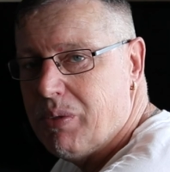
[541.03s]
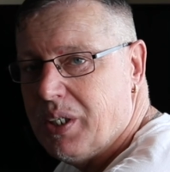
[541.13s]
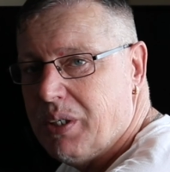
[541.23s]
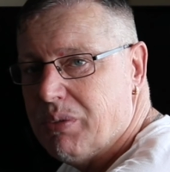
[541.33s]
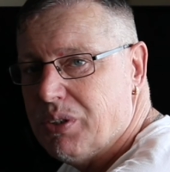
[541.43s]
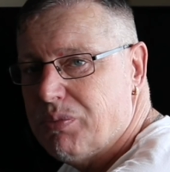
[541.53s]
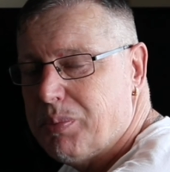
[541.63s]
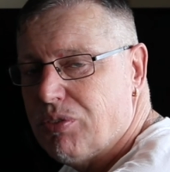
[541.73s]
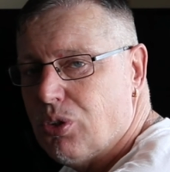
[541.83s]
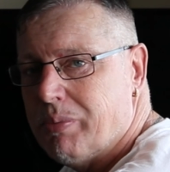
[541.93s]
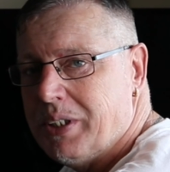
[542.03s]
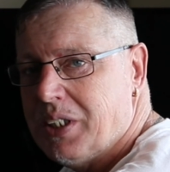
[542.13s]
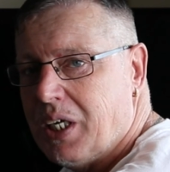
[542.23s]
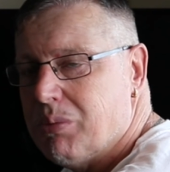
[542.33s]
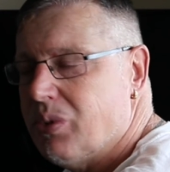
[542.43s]
with it, it was performing
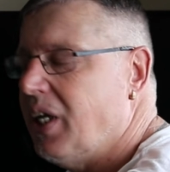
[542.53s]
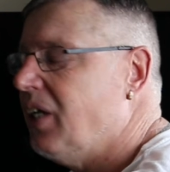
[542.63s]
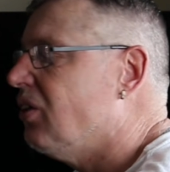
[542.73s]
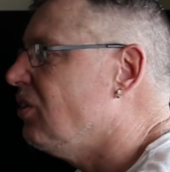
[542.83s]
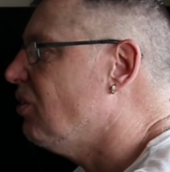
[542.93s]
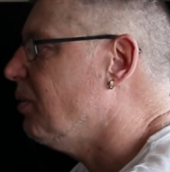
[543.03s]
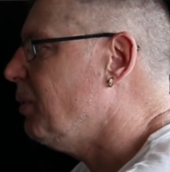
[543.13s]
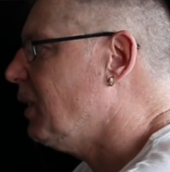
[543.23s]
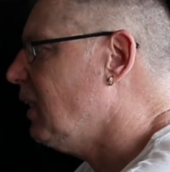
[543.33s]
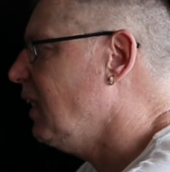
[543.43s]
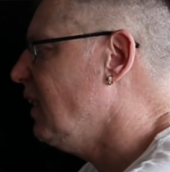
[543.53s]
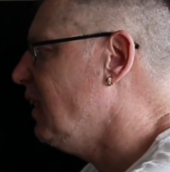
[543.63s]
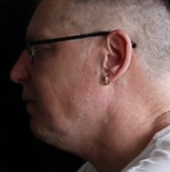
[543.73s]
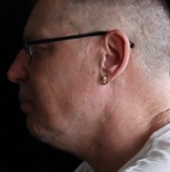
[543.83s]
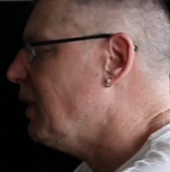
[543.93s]
terrible then. I'd done a bit of
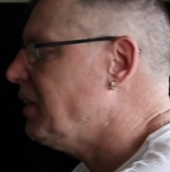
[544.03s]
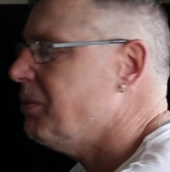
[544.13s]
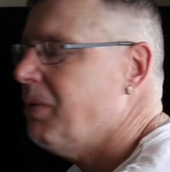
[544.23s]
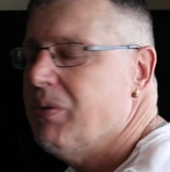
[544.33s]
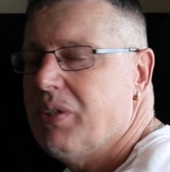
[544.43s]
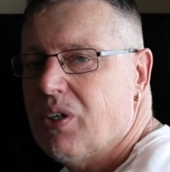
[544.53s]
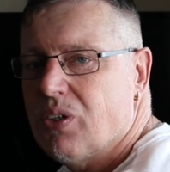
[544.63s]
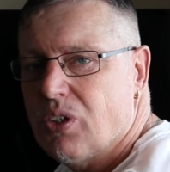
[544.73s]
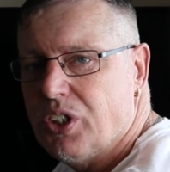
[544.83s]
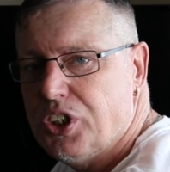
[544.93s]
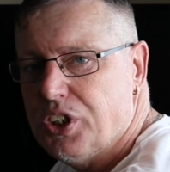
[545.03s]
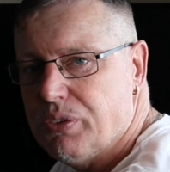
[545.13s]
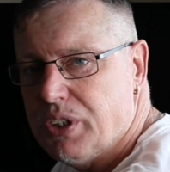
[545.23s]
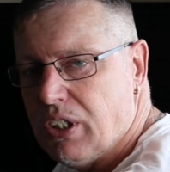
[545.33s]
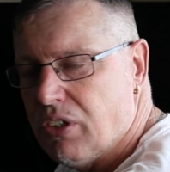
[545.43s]
cleaning and messing about with it, and I got it
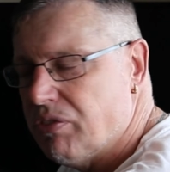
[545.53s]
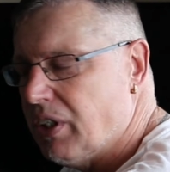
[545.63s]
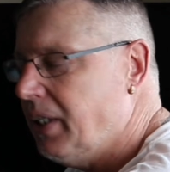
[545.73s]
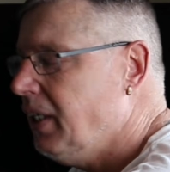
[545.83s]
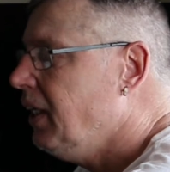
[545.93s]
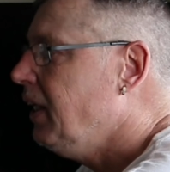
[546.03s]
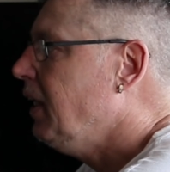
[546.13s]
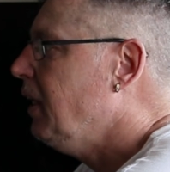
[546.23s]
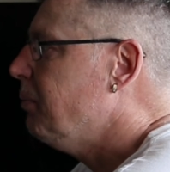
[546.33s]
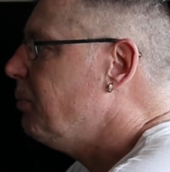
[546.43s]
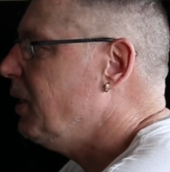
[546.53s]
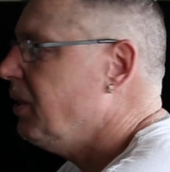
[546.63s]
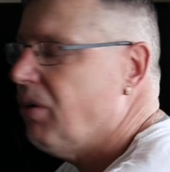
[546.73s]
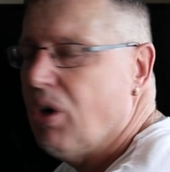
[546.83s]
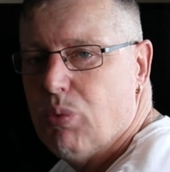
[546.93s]
shooting lovely. But
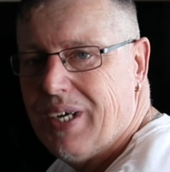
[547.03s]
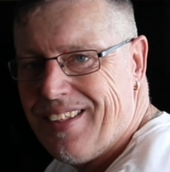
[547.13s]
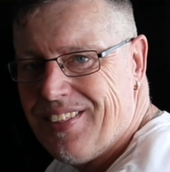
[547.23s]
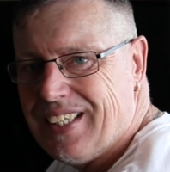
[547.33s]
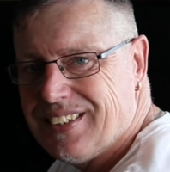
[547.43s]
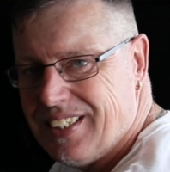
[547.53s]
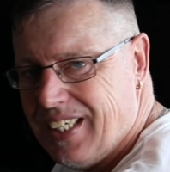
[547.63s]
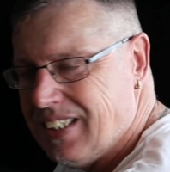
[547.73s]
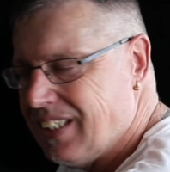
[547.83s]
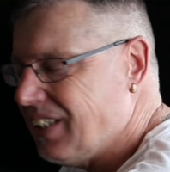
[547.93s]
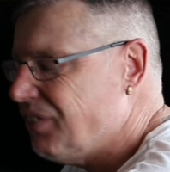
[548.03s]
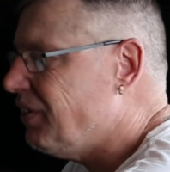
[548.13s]
I will add that to the end of this